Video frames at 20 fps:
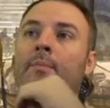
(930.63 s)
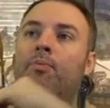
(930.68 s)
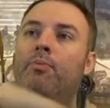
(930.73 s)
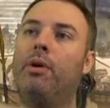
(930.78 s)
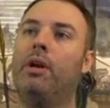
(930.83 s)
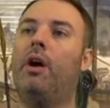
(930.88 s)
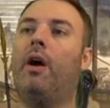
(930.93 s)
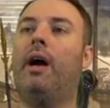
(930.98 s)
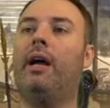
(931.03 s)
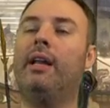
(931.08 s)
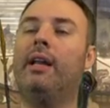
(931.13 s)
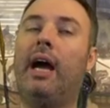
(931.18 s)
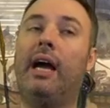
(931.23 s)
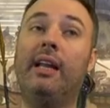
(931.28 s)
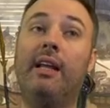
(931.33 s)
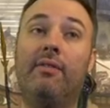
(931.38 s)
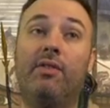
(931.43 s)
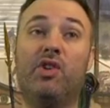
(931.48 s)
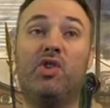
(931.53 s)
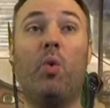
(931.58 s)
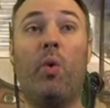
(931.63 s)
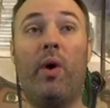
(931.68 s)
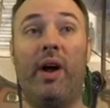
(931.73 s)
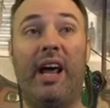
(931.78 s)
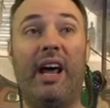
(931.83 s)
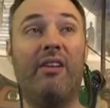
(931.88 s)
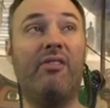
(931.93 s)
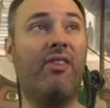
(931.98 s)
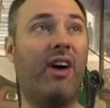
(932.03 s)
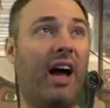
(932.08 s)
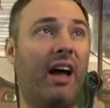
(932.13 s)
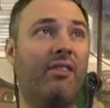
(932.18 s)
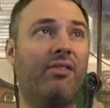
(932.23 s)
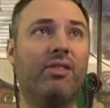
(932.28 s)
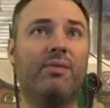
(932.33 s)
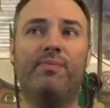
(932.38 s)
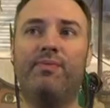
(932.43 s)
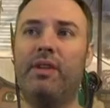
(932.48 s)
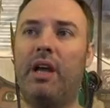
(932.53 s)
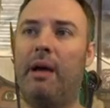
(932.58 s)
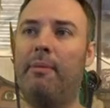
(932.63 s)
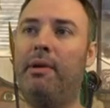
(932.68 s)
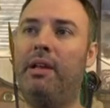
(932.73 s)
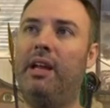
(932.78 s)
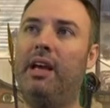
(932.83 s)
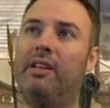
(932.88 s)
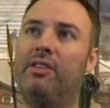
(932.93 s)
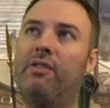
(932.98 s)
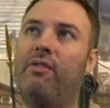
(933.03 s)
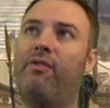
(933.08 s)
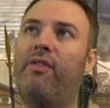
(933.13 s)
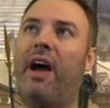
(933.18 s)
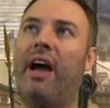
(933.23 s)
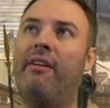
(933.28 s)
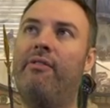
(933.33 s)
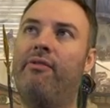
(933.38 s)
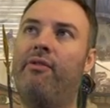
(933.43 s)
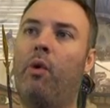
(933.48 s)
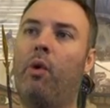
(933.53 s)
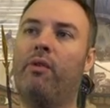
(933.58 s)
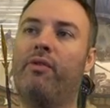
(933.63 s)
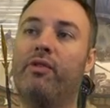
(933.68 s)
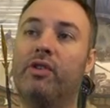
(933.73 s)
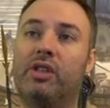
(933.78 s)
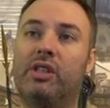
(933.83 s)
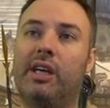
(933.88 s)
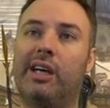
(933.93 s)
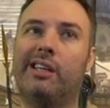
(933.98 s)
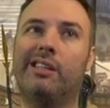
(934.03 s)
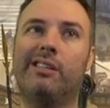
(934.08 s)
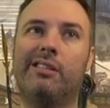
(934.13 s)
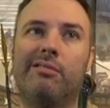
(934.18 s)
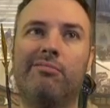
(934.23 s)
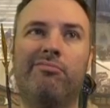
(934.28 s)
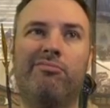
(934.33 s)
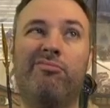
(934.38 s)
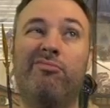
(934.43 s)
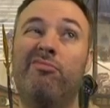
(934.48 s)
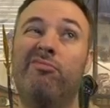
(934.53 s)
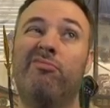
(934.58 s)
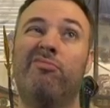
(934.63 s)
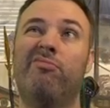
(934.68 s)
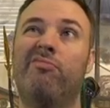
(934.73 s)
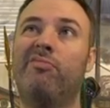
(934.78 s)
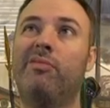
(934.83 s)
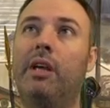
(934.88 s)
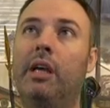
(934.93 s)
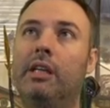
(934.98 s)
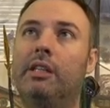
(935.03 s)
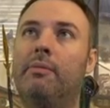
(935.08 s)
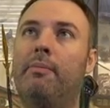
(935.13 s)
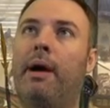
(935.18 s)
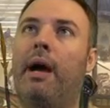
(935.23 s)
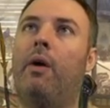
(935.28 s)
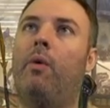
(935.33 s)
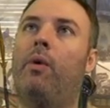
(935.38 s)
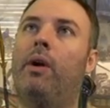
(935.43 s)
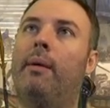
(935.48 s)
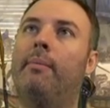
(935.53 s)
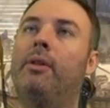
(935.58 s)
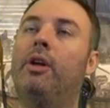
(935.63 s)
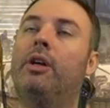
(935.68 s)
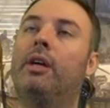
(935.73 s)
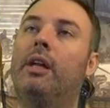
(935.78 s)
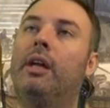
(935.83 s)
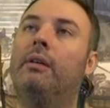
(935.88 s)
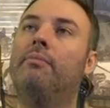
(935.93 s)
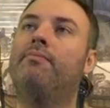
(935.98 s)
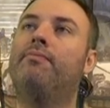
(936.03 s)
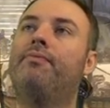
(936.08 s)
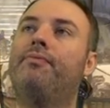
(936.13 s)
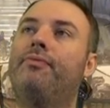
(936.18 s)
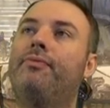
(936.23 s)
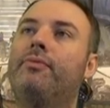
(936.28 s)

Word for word: But no, I, I give this a one out of five. I mean, it's a five four for six is about what I'm looking at.